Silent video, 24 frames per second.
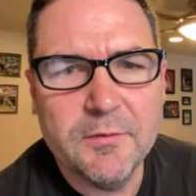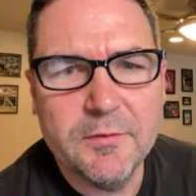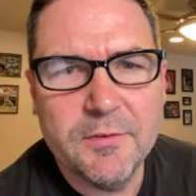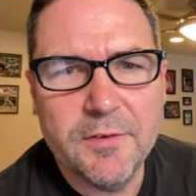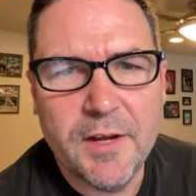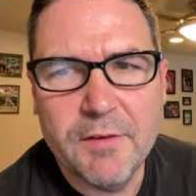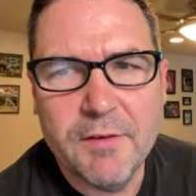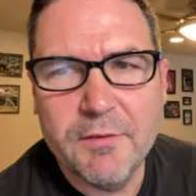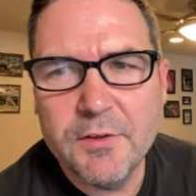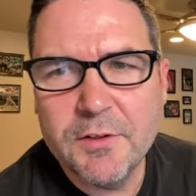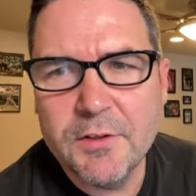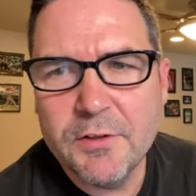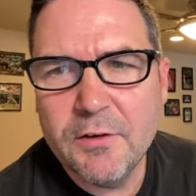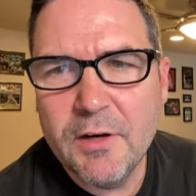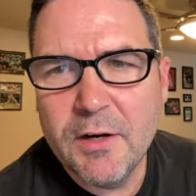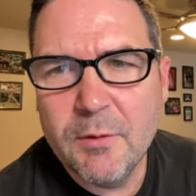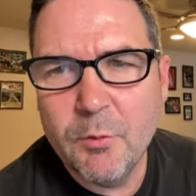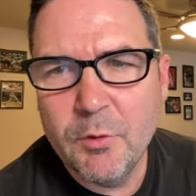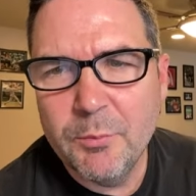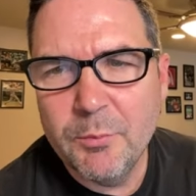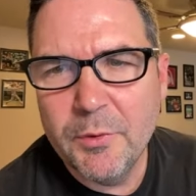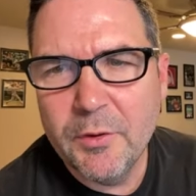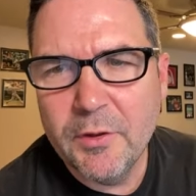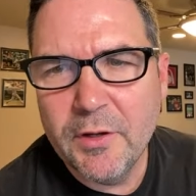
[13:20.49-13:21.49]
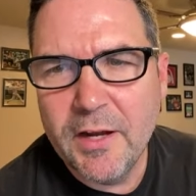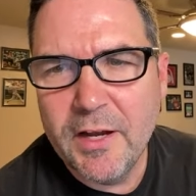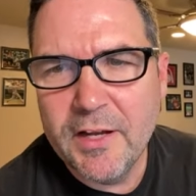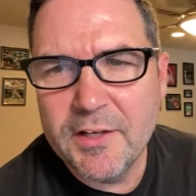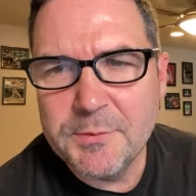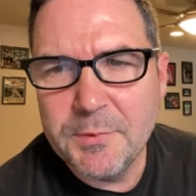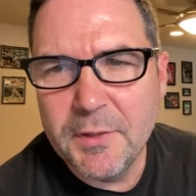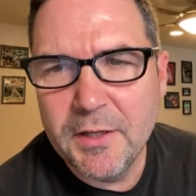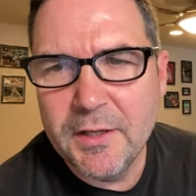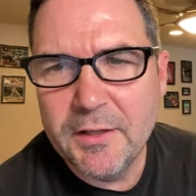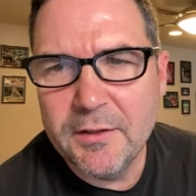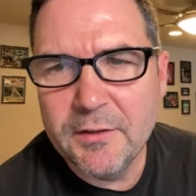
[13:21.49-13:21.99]
$500,000. Well, Bill
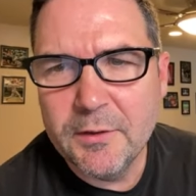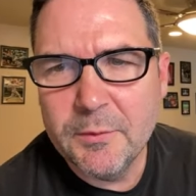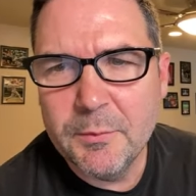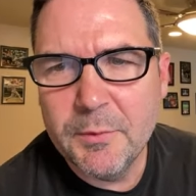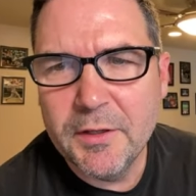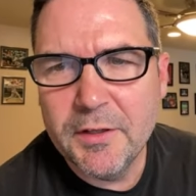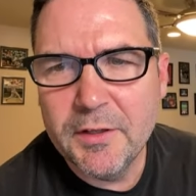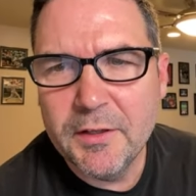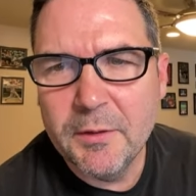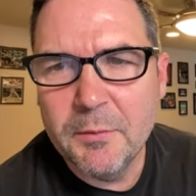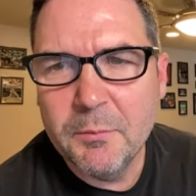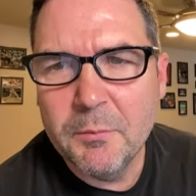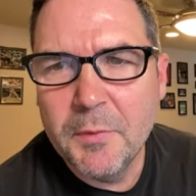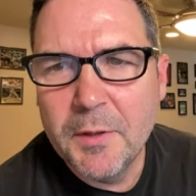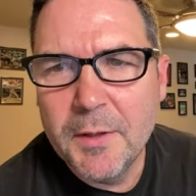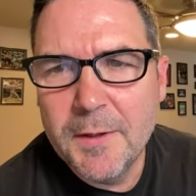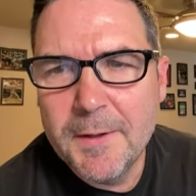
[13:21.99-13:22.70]
Cosby, I don't know about him.